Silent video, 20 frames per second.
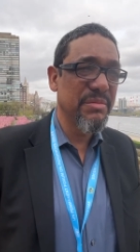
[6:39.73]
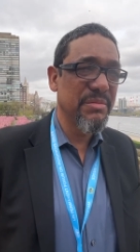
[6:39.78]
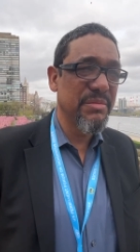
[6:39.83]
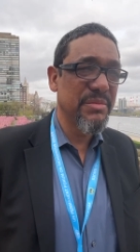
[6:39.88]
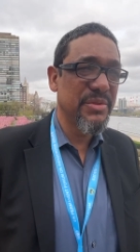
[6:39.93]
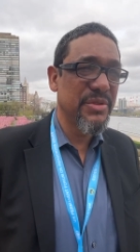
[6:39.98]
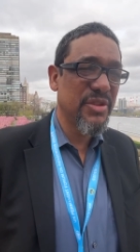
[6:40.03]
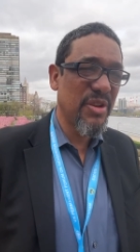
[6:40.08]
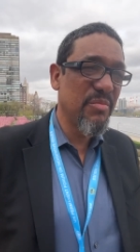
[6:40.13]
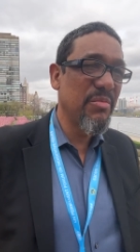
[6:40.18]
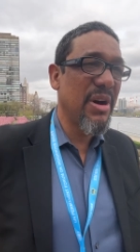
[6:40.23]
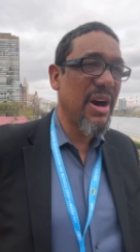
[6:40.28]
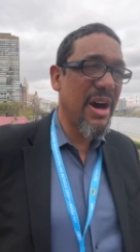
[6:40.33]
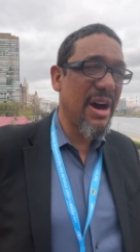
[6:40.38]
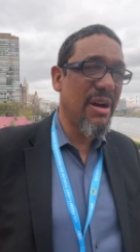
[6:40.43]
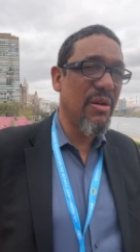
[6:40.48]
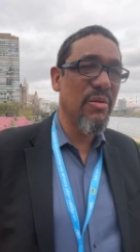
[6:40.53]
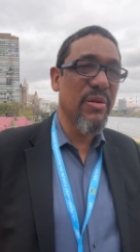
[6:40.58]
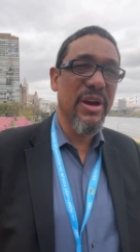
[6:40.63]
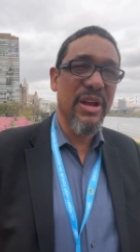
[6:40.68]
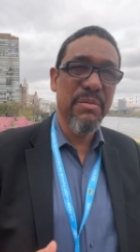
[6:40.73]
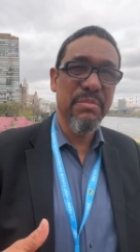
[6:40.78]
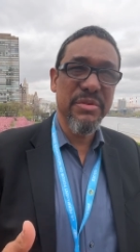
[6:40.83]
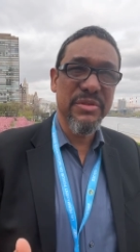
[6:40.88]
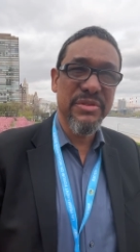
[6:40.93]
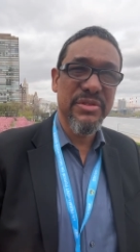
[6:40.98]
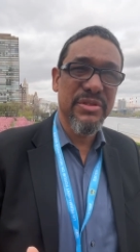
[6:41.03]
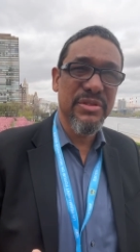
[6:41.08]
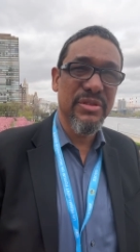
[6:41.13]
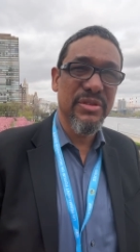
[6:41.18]
somehow help
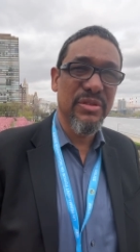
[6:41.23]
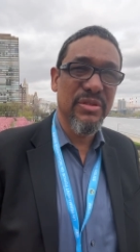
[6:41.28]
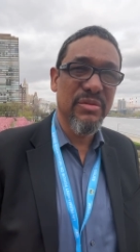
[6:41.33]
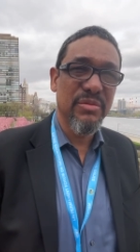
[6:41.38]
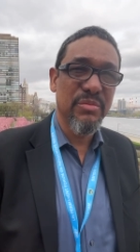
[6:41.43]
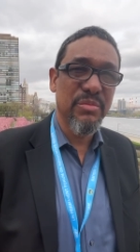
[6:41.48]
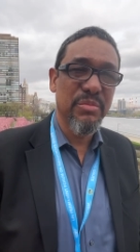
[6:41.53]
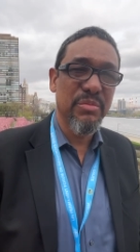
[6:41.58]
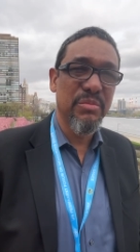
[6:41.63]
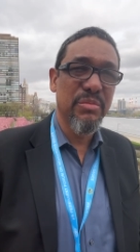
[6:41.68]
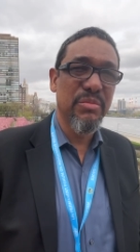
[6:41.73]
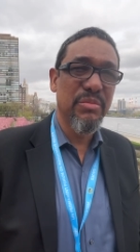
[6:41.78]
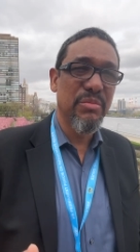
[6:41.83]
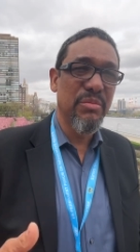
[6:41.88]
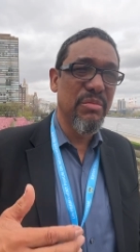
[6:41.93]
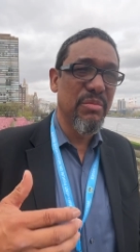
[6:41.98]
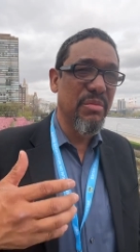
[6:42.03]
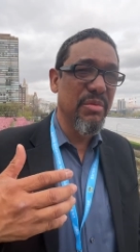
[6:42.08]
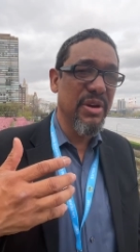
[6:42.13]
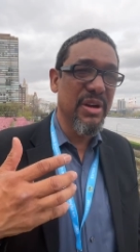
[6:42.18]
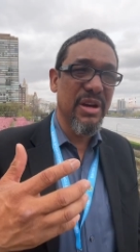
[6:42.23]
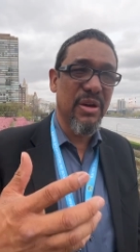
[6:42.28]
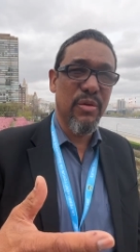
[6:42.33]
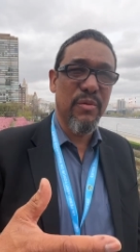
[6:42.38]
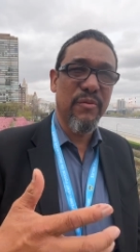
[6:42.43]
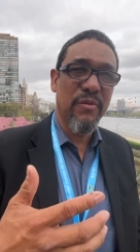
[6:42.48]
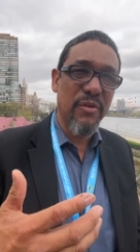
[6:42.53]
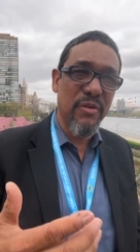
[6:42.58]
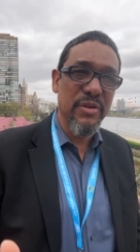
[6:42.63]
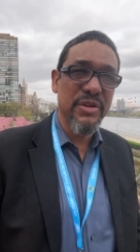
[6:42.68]
us, you know, bring our
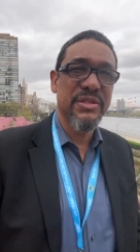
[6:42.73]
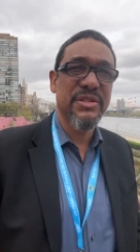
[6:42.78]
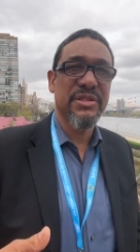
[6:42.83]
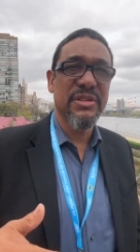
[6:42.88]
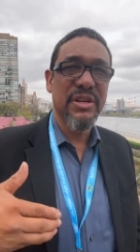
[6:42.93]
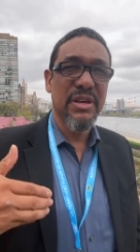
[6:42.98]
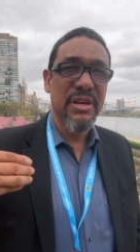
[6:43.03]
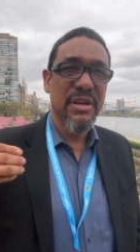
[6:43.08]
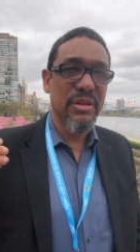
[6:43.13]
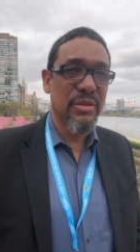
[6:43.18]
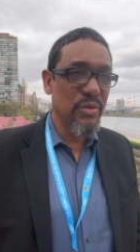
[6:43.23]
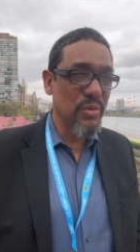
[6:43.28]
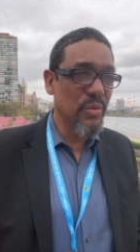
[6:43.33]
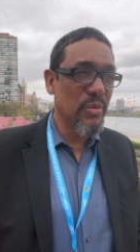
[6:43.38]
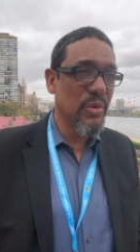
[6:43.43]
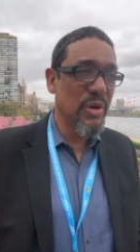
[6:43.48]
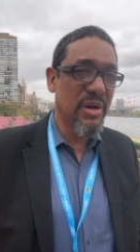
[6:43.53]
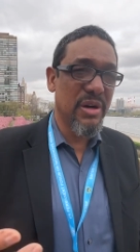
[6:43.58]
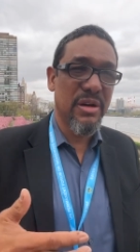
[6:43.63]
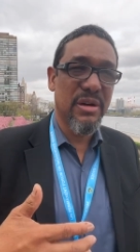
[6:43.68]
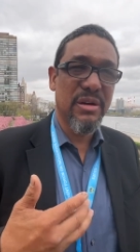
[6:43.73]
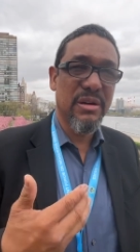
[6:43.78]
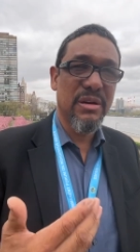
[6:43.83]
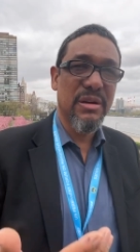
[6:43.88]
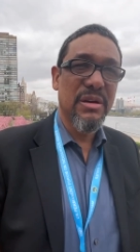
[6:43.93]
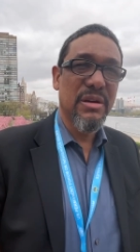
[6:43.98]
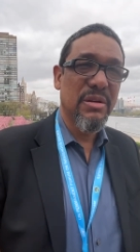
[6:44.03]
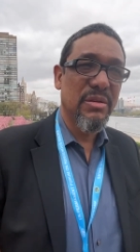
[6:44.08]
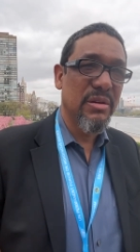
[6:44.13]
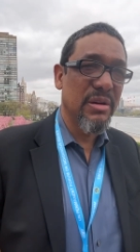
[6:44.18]
voice to uh,
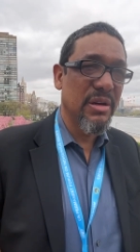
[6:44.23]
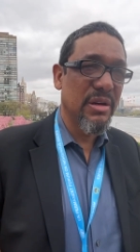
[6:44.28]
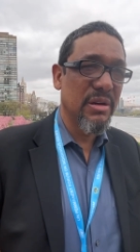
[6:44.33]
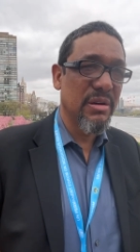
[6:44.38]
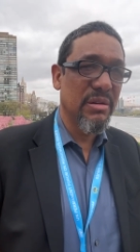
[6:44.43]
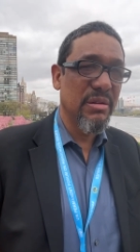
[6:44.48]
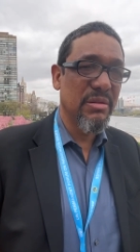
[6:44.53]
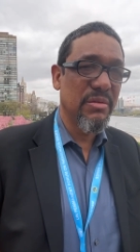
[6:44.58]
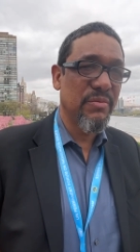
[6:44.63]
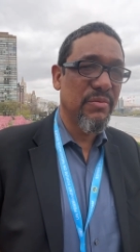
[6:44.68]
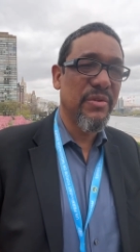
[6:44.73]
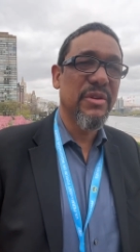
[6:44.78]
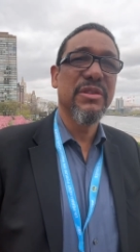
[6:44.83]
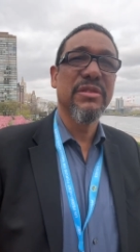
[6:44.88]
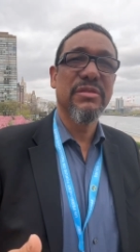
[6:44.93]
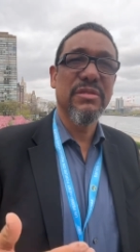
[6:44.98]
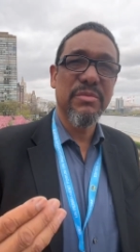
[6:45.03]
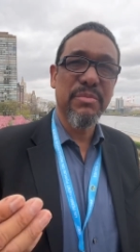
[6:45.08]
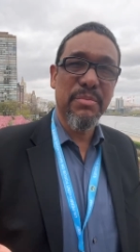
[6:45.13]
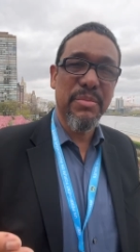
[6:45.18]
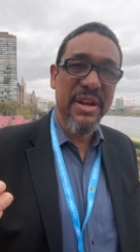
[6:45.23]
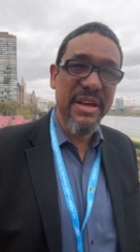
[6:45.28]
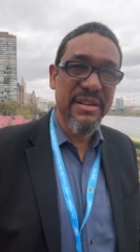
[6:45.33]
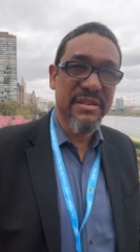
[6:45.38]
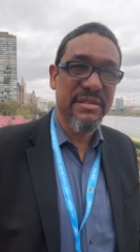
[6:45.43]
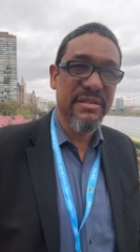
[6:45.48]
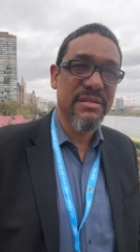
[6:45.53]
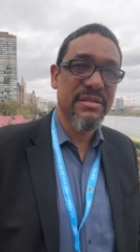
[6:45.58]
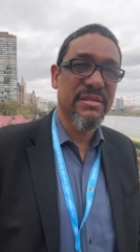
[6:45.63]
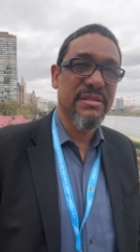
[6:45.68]
uh, further
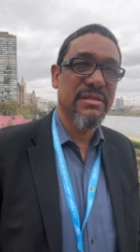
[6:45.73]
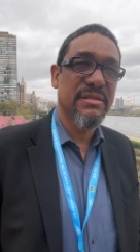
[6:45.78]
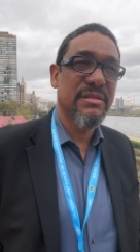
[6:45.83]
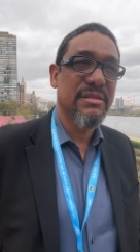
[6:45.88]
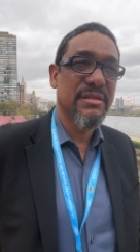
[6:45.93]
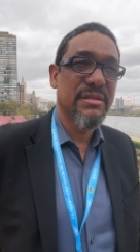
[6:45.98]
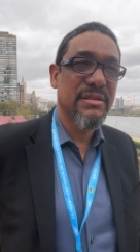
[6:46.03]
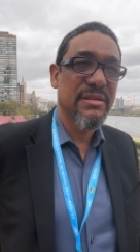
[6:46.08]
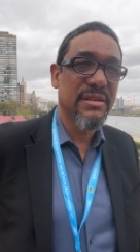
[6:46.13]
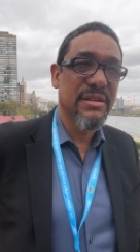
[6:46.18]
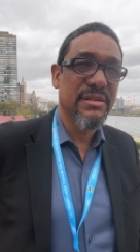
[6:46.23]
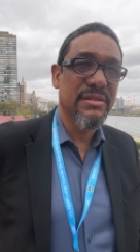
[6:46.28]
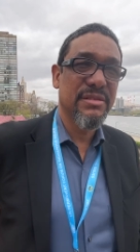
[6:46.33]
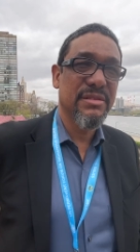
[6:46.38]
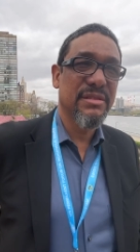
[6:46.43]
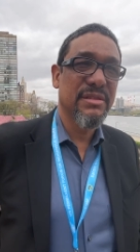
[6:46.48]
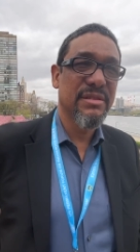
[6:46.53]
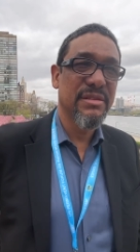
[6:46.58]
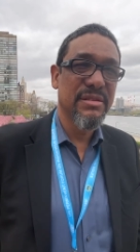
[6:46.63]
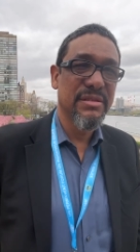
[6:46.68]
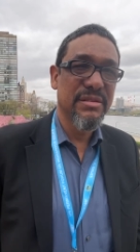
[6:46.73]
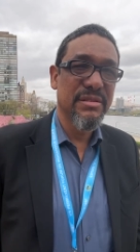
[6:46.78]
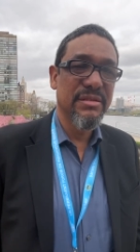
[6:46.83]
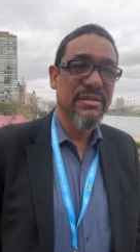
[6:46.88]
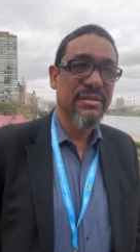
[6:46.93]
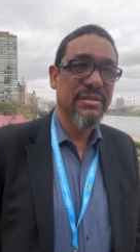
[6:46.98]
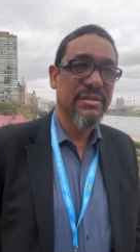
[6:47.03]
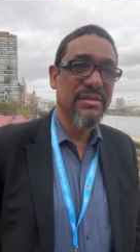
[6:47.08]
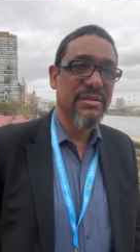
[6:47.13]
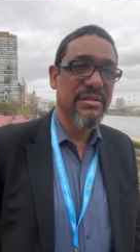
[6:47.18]
places. Yes. I
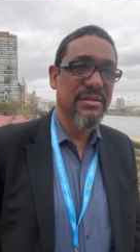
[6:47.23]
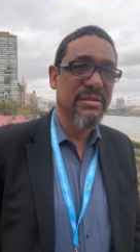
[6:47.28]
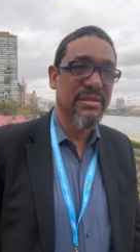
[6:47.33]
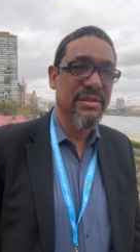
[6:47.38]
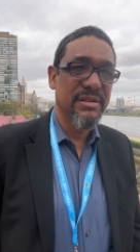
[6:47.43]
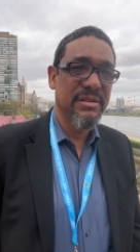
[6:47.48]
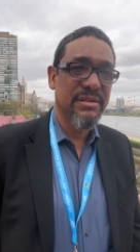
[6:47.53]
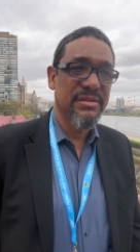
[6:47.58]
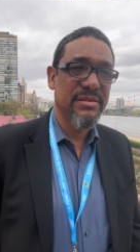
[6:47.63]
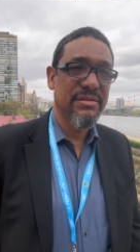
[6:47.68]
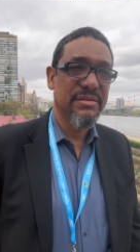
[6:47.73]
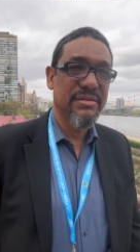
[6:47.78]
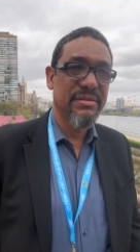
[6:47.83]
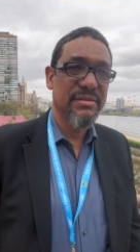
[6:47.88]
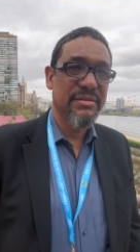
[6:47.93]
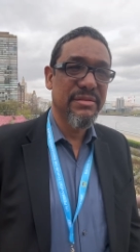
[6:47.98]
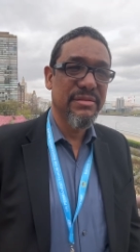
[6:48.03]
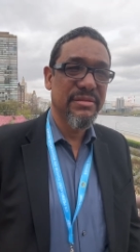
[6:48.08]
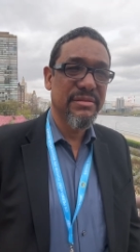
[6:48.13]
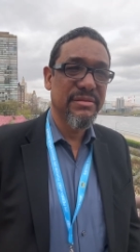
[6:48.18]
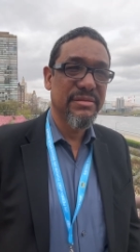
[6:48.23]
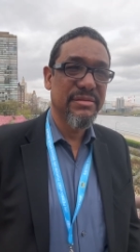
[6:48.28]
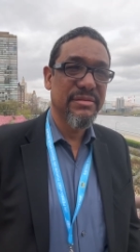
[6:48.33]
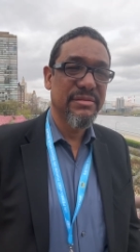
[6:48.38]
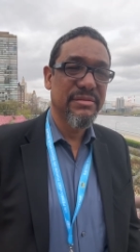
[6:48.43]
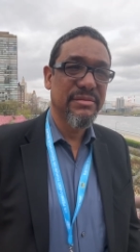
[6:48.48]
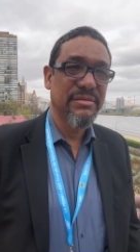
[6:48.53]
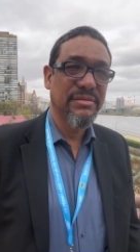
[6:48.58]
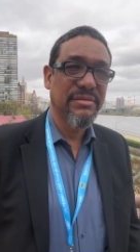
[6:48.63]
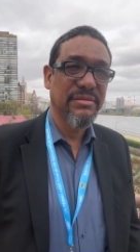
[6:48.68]
understand. Thank you. And
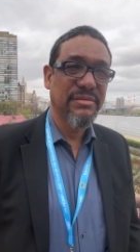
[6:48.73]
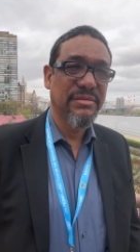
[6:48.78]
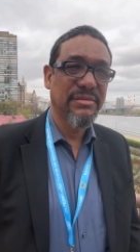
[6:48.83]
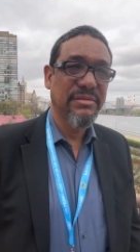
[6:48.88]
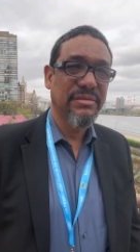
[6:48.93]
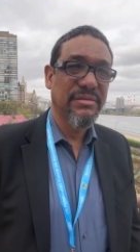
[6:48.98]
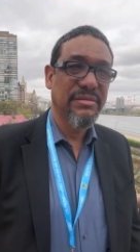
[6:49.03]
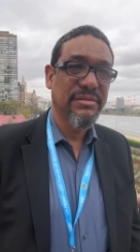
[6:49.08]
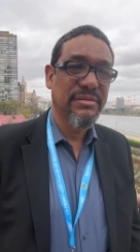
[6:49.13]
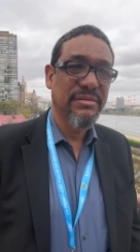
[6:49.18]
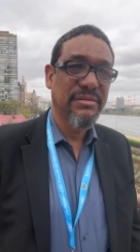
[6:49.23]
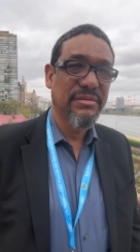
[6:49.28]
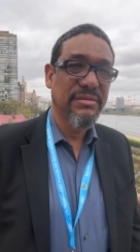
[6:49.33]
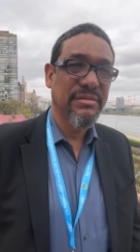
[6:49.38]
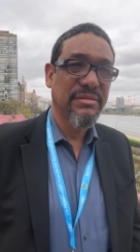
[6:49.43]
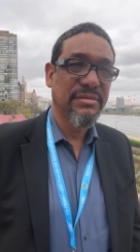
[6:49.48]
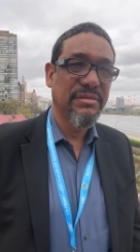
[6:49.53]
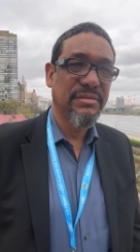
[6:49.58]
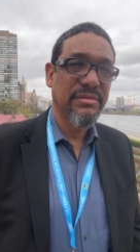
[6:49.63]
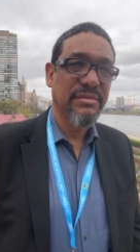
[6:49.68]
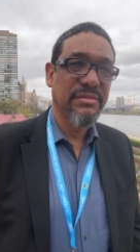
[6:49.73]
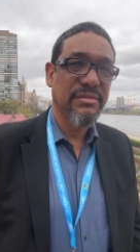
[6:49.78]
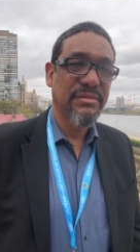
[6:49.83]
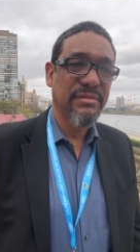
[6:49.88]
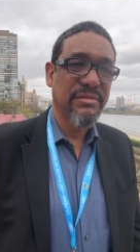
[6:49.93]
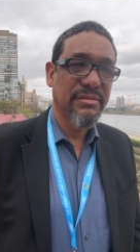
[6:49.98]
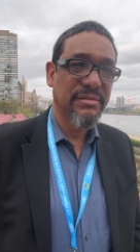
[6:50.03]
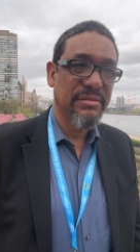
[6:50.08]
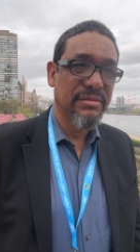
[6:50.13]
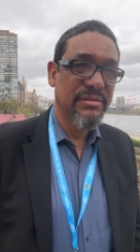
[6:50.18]
also, one last
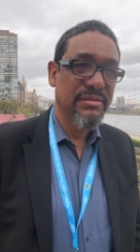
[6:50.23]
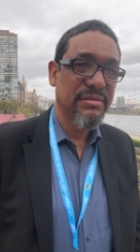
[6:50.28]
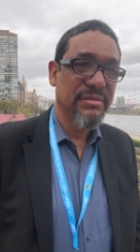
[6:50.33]
question: